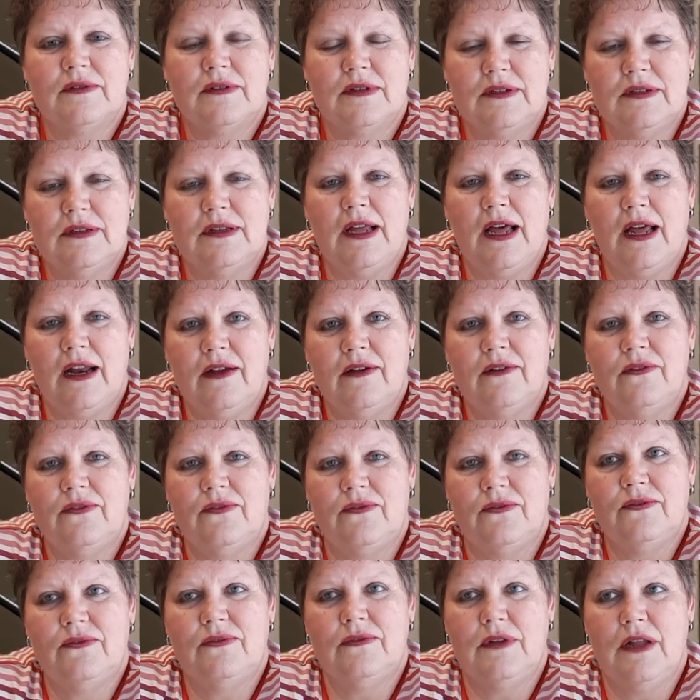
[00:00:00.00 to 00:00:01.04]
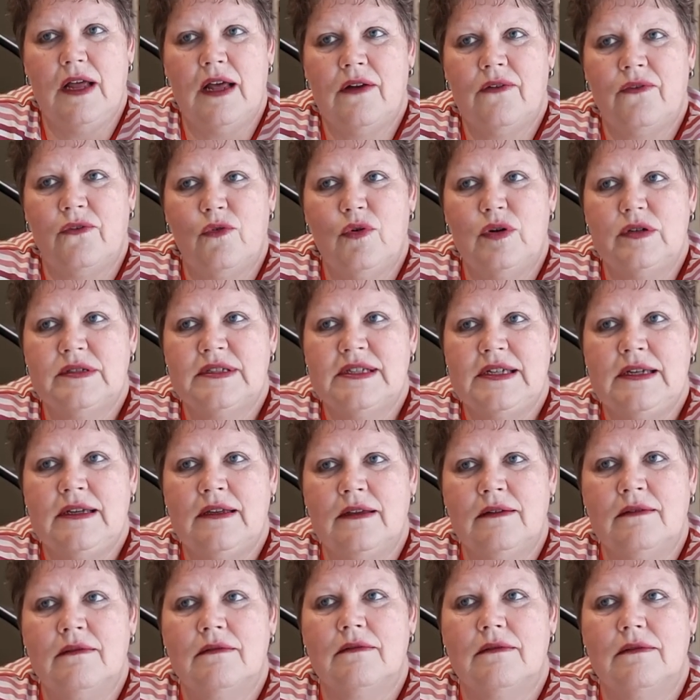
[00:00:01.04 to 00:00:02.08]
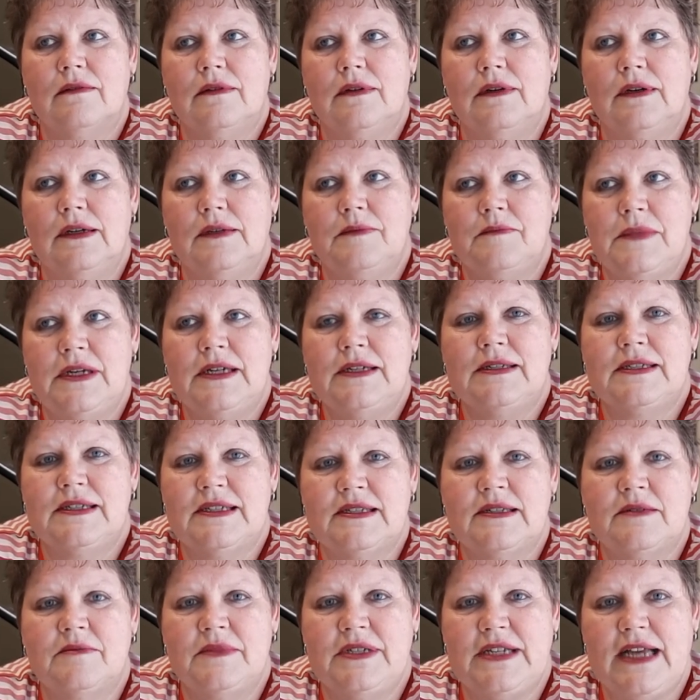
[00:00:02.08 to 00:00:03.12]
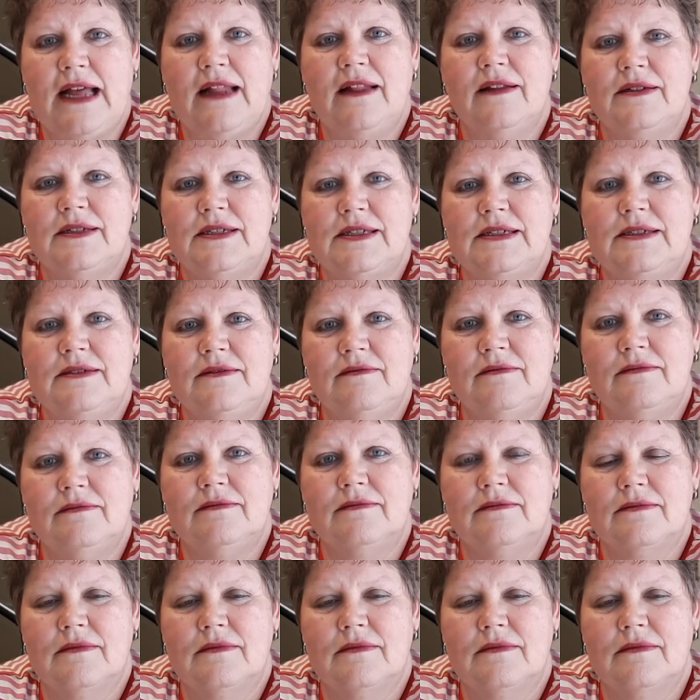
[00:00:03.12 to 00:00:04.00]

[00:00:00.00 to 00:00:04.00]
A lot of, lot of quilting, um, and some talented,